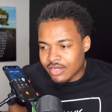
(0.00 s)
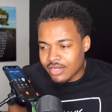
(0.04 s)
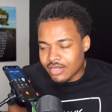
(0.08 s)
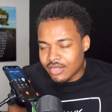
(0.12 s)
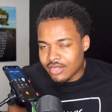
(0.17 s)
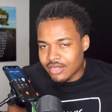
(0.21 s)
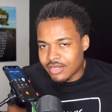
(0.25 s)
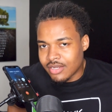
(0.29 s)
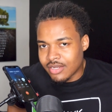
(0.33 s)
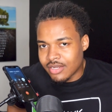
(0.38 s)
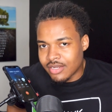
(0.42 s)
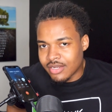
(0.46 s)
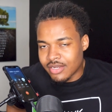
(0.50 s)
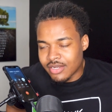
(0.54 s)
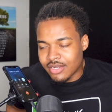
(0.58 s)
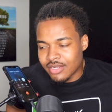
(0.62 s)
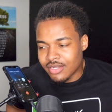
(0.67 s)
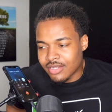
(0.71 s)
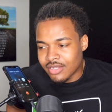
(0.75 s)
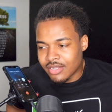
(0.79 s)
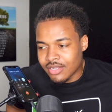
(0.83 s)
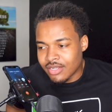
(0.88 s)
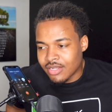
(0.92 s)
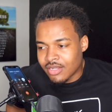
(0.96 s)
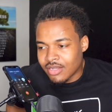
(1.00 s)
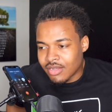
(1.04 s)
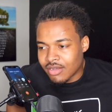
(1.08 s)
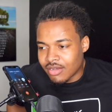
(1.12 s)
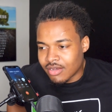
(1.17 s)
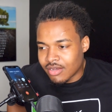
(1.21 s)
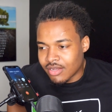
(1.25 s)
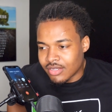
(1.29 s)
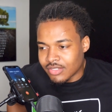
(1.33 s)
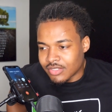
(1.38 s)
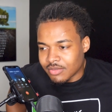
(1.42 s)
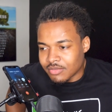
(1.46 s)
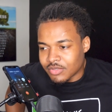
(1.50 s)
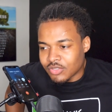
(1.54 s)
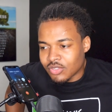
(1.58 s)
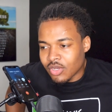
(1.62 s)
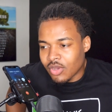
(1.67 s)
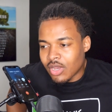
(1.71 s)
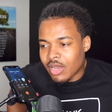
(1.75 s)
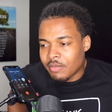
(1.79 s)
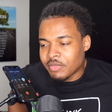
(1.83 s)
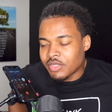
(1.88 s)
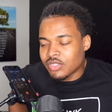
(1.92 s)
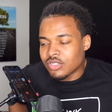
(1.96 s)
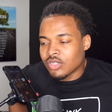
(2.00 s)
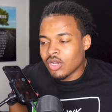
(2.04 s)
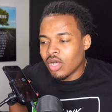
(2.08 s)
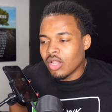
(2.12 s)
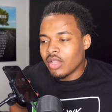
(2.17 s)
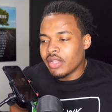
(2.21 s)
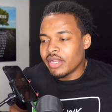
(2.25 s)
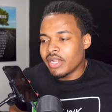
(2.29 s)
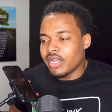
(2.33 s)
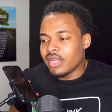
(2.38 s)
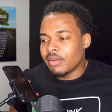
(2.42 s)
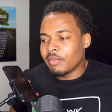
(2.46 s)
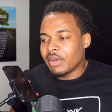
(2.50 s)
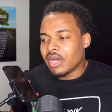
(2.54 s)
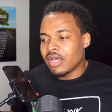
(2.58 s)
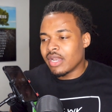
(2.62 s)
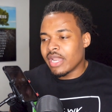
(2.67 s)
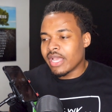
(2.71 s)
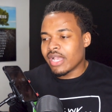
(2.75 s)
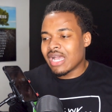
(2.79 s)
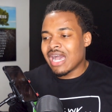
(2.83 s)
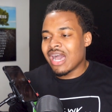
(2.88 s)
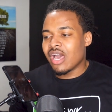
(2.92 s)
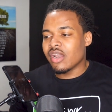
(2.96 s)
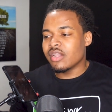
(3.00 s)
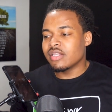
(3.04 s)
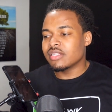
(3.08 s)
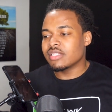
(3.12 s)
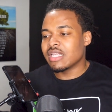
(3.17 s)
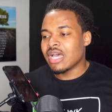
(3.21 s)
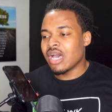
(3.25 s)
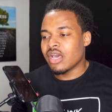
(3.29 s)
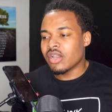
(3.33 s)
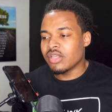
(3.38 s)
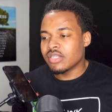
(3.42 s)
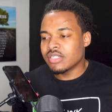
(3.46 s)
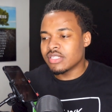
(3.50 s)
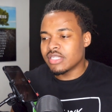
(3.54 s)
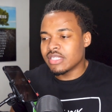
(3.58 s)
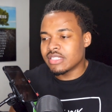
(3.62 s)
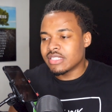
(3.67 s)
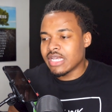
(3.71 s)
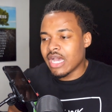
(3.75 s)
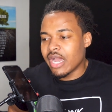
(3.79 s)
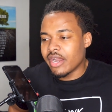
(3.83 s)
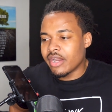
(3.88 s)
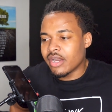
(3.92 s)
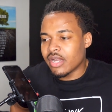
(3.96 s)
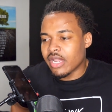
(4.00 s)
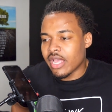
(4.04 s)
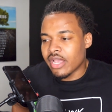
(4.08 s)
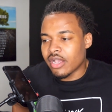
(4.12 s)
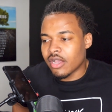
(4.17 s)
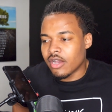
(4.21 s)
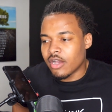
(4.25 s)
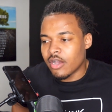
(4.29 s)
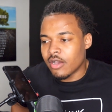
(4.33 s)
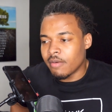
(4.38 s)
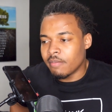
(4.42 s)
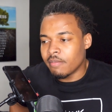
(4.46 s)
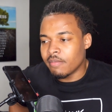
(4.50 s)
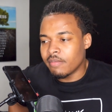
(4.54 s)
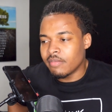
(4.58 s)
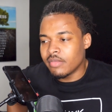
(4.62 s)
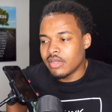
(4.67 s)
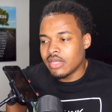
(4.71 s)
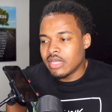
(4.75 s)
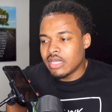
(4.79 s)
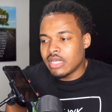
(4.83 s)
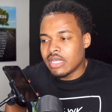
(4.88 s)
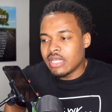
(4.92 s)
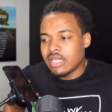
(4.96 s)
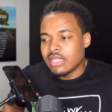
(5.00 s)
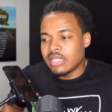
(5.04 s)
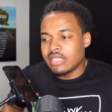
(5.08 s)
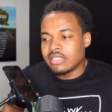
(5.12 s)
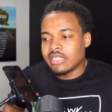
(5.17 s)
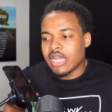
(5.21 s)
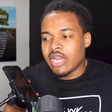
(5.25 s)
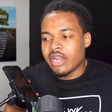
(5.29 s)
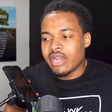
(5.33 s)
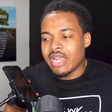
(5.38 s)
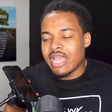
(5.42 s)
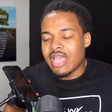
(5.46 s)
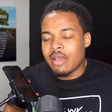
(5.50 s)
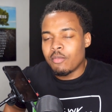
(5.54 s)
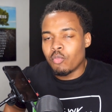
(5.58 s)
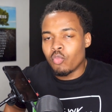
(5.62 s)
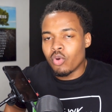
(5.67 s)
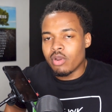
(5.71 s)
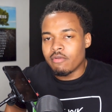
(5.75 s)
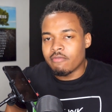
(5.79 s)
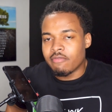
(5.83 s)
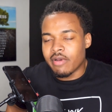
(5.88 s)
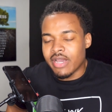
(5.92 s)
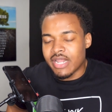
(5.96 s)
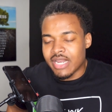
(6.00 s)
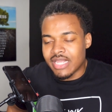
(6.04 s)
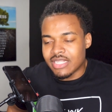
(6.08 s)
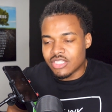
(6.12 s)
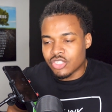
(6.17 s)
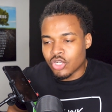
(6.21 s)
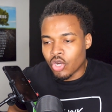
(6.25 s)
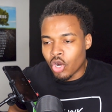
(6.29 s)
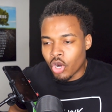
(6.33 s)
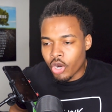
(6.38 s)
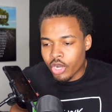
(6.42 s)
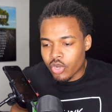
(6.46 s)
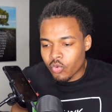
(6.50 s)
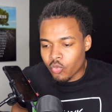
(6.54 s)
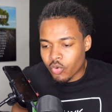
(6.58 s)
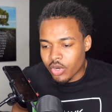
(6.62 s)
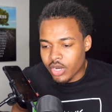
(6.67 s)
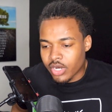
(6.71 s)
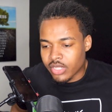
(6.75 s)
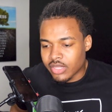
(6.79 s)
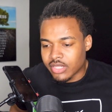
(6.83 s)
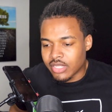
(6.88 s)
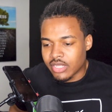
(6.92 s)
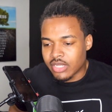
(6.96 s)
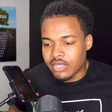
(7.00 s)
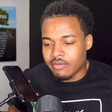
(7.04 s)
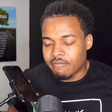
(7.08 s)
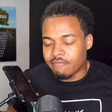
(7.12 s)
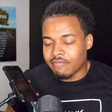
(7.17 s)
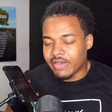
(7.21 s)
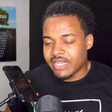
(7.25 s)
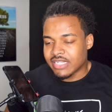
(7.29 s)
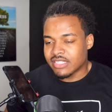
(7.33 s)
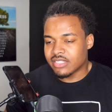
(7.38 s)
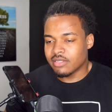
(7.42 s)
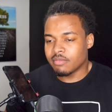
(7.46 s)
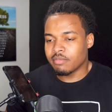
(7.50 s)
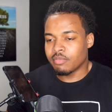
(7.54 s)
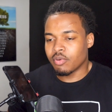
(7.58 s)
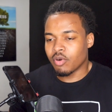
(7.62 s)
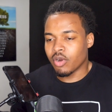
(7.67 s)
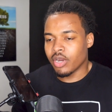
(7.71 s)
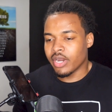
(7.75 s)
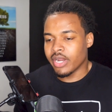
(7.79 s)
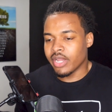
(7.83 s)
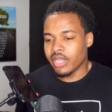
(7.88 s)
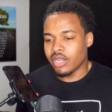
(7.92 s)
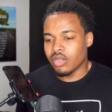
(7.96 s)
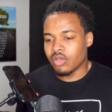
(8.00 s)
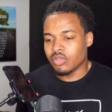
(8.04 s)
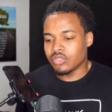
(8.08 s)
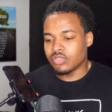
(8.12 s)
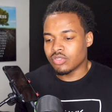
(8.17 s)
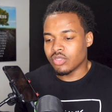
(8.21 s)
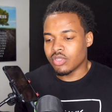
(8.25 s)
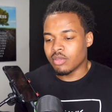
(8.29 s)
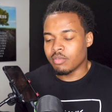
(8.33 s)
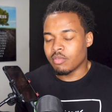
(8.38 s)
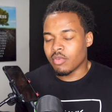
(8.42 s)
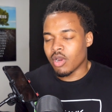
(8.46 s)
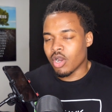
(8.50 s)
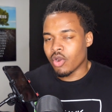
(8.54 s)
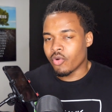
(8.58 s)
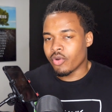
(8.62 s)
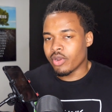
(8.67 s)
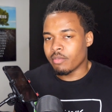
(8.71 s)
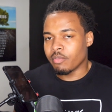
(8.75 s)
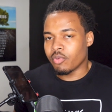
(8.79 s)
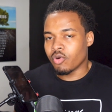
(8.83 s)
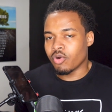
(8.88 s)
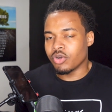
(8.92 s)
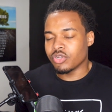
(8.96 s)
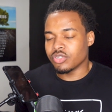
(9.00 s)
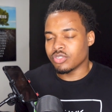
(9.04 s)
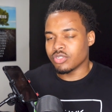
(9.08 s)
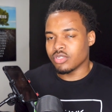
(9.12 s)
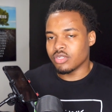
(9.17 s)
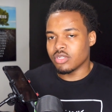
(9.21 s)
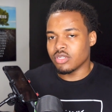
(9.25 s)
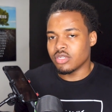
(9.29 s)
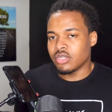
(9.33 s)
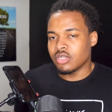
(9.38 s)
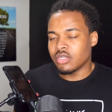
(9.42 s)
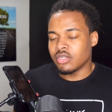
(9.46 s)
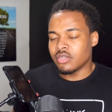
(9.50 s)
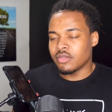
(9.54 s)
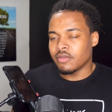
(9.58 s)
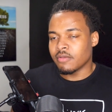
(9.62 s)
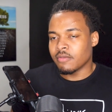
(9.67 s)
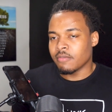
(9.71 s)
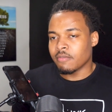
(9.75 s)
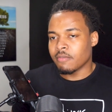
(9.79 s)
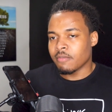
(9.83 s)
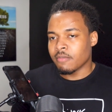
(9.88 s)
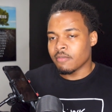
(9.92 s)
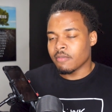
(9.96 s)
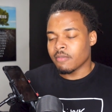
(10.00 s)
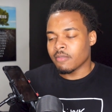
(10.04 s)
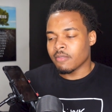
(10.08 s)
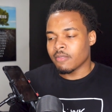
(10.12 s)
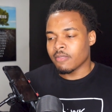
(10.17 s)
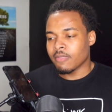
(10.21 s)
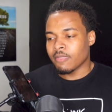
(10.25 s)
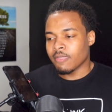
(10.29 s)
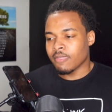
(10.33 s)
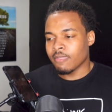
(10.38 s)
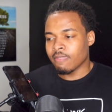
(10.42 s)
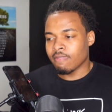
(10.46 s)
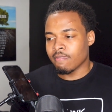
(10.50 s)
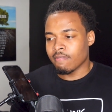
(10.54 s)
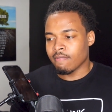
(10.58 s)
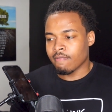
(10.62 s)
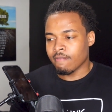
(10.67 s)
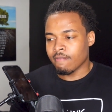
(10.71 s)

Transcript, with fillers: No worries. Awesome. So I'm just calling in about, like, how does how does the entire, like, um, the entire M one Finance card work, the investing part, and also the borrowing portion? For